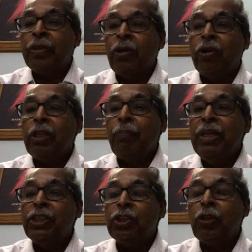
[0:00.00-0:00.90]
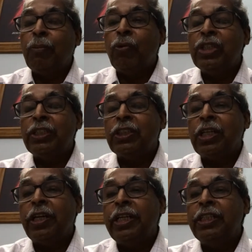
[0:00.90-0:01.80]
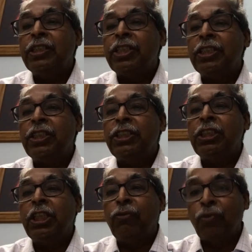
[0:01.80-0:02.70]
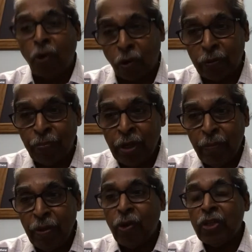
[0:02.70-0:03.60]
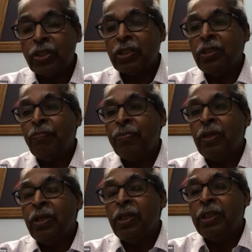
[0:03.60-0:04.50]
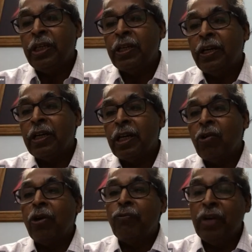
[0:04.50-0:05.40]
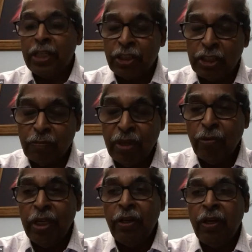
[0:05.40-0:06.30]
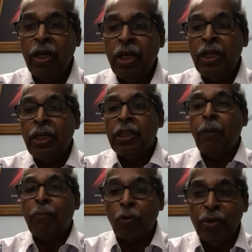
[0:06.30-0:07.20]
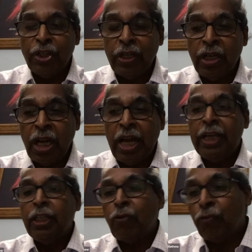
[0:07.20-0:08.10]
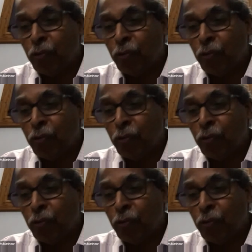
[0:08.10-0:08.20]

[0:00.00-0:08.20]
on the basis of the provisions contained in section 63(4), because there are conflicts between the provision and the